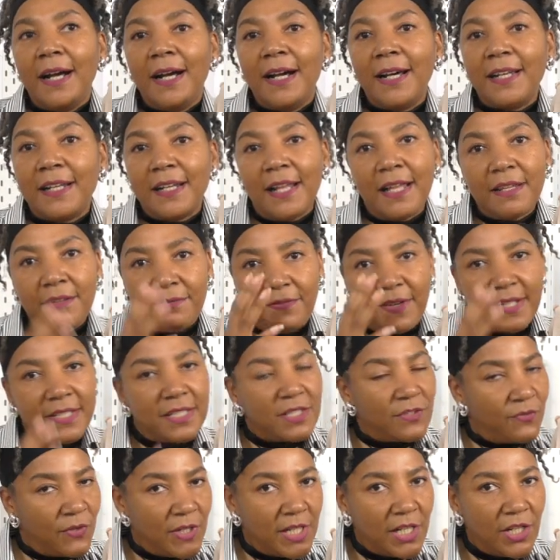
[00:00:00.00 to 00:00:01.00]
And I like the fact
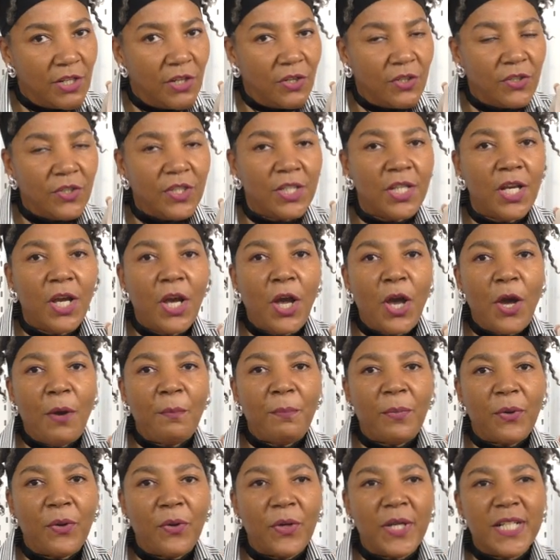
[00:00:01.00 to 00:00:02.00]
it's really long,
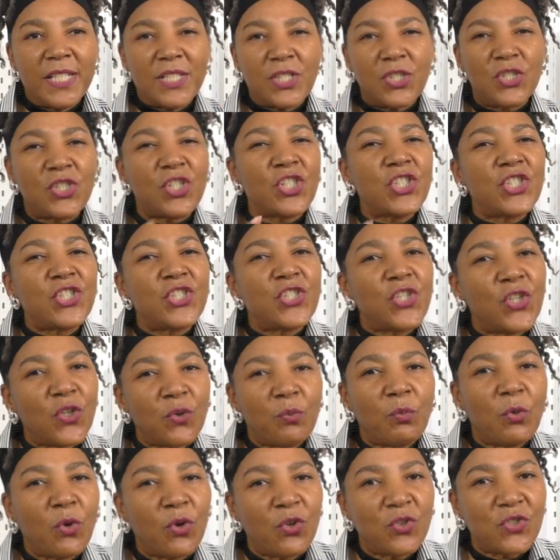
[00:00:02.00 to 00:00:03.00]
but it's just
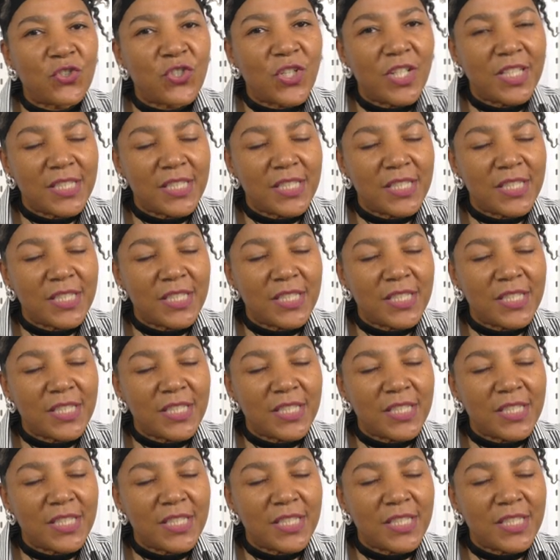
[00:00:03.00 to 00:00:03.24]
too much.